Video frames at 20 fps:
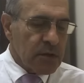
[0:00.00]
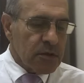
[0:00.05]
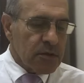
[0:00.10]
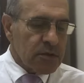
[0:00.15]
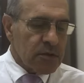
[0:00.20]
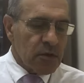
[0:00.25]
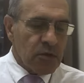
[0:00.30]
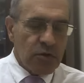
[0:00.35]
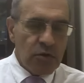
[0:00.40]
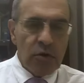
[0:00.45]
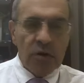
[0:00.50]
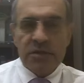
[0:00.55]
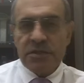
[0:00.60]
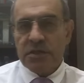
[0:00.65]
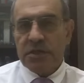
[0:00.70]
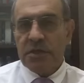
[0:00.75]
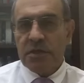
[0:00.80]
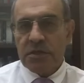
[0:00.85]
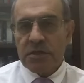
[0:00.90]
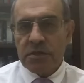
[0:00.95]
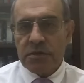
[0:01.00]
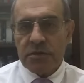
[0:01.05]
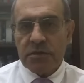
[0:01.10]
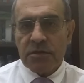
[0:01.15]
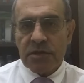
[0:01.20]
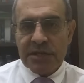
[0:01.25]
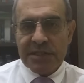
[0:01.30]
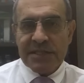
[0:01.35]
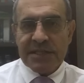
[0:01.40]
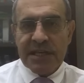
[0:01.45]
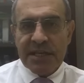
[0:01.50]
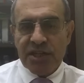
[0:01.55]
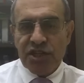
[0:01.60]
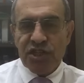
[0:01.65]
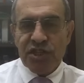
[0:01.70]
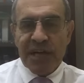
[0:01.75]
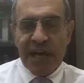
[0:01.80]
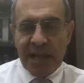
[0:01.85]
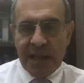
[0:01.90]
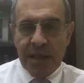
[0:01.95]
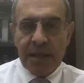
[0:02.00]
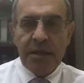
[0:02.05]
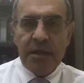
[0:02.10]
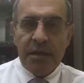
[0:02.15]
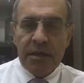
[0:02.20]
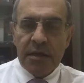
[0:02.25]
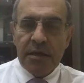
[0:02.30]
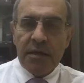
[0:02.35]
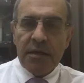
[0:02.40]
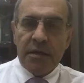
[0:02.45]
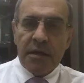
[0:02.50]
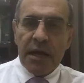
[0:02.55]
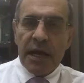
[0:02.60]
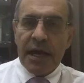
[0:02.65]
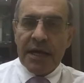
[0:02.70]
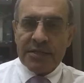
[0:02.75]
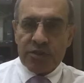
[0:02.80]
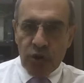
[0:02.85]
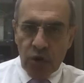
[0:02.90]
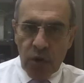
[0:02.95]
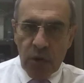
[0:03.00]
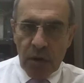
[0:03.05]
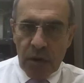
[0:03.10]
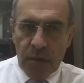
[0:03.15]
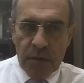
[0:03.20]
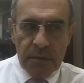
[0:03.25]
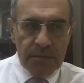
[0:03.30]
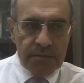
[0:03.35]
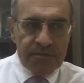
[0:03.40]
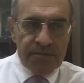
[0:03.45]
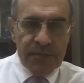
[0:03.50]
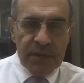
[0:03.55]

So you don't translate shall at all.